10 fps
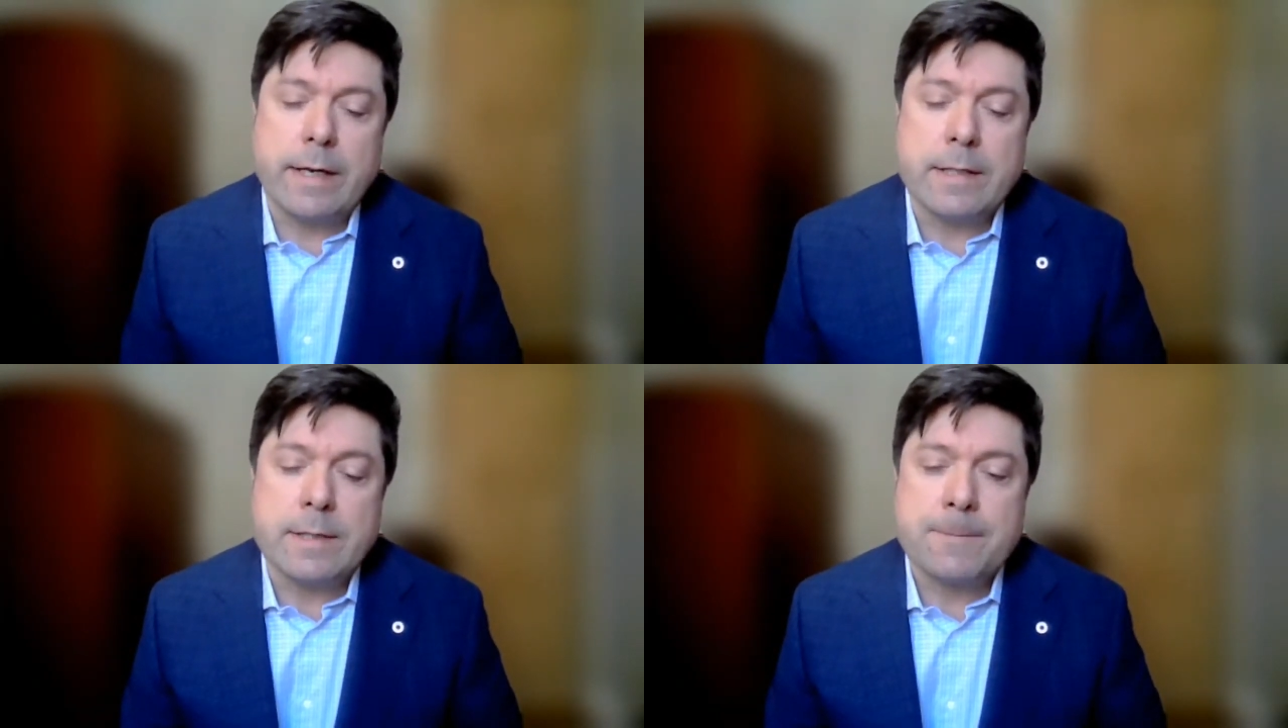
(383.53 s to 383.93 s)

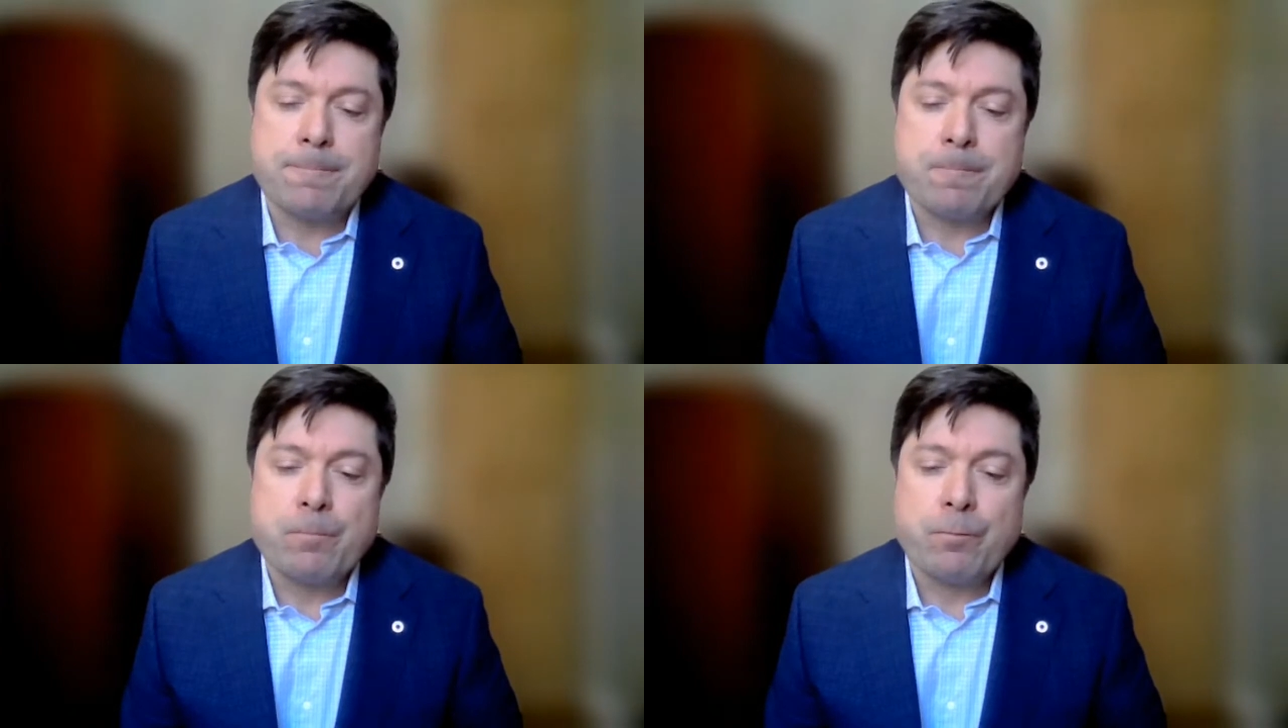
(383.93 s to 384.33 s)
that
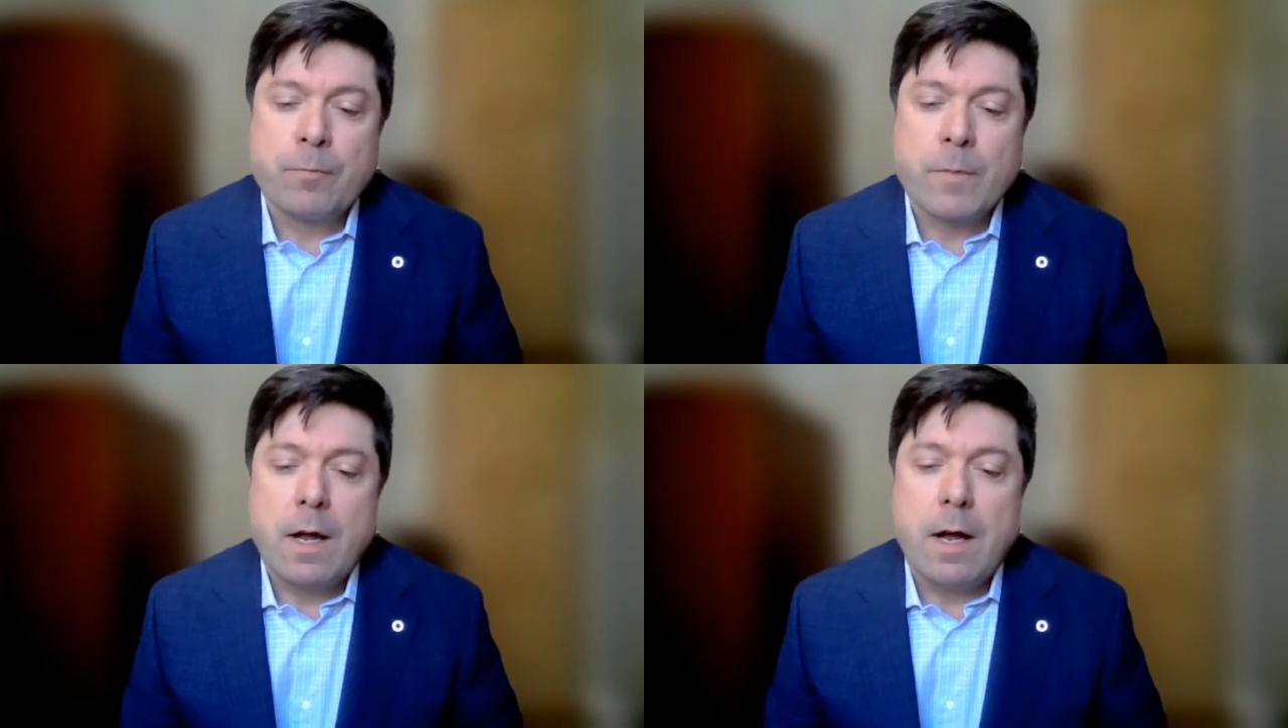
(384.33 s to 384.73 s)
is.
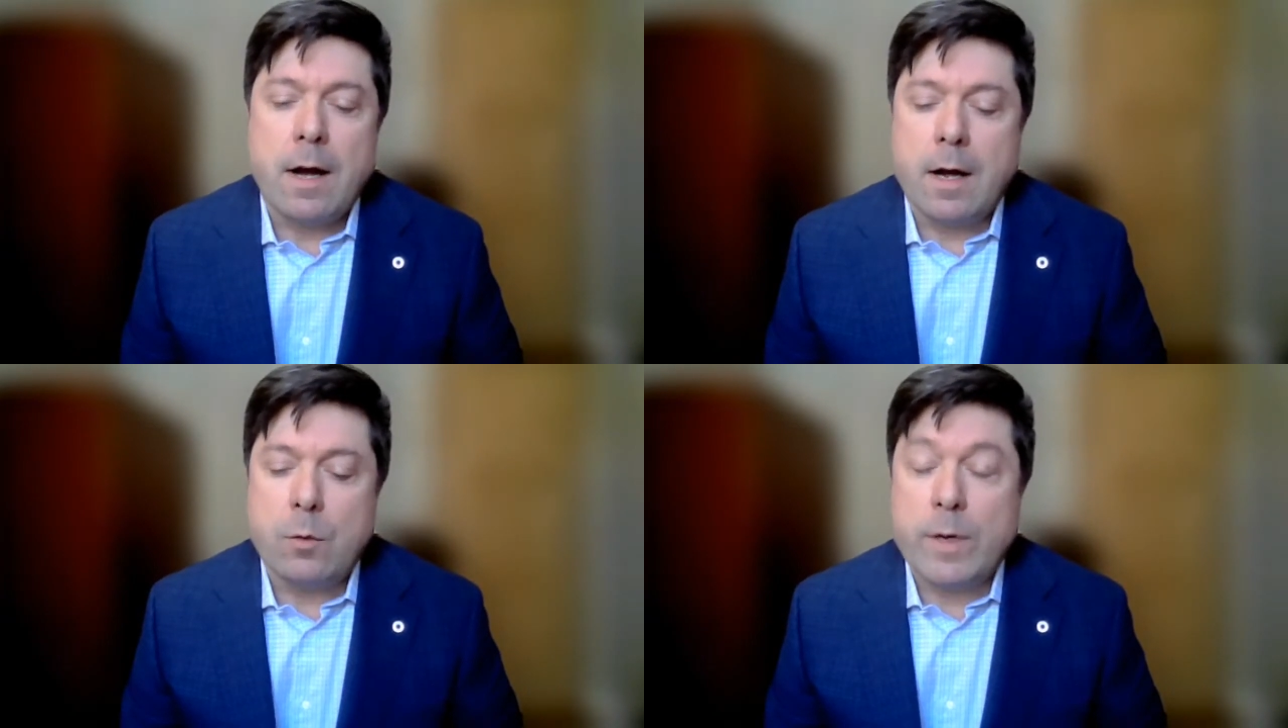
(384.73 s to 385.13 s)

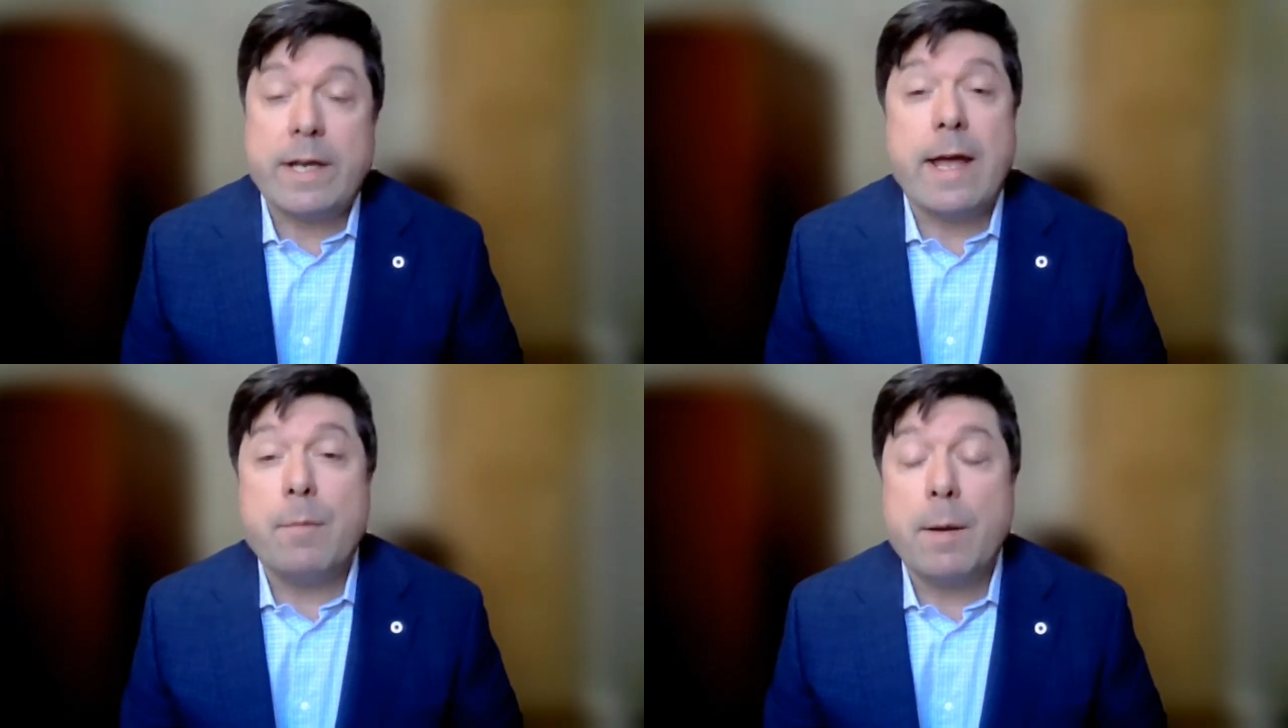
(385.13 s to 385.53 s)

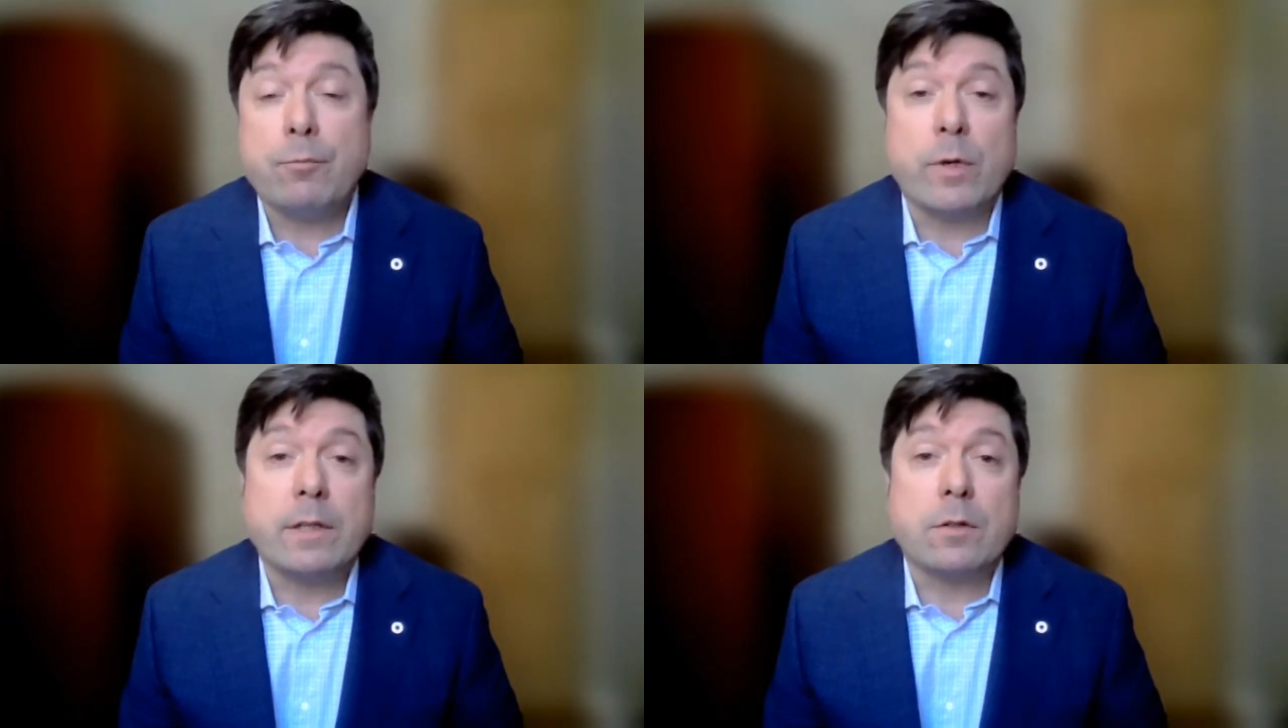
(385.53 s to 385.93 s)
We came
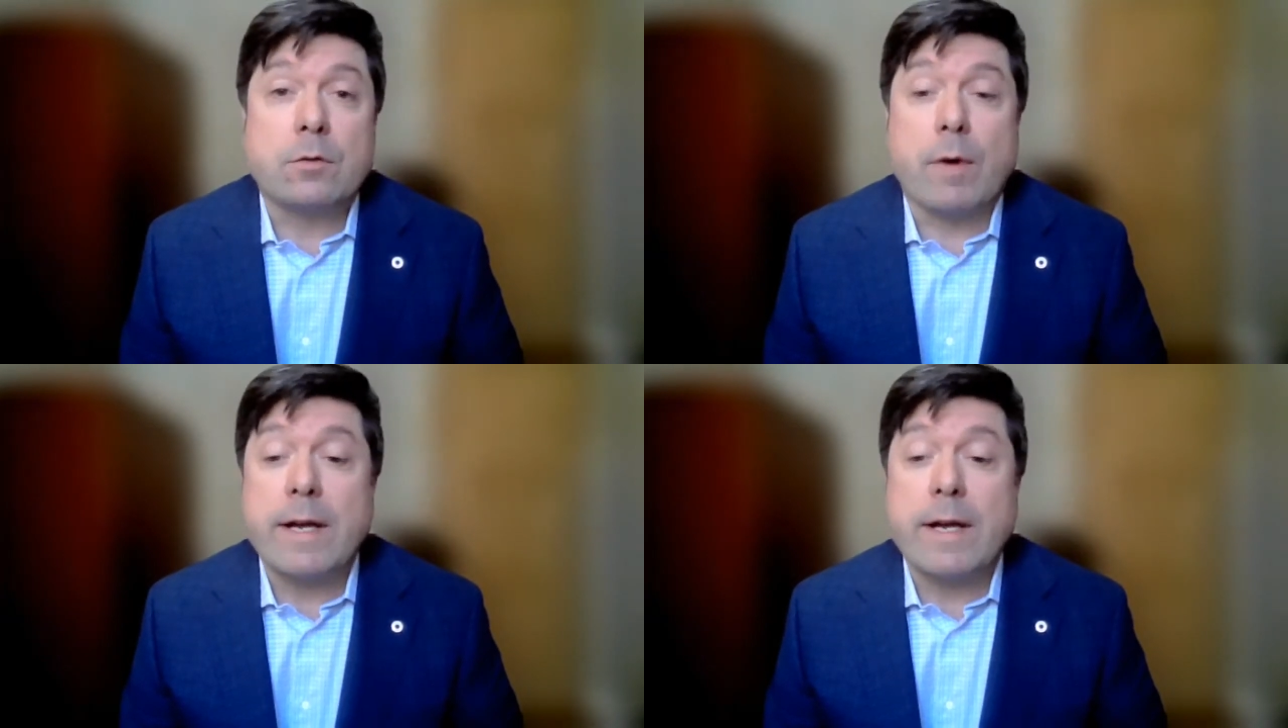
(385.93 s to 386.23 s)
up with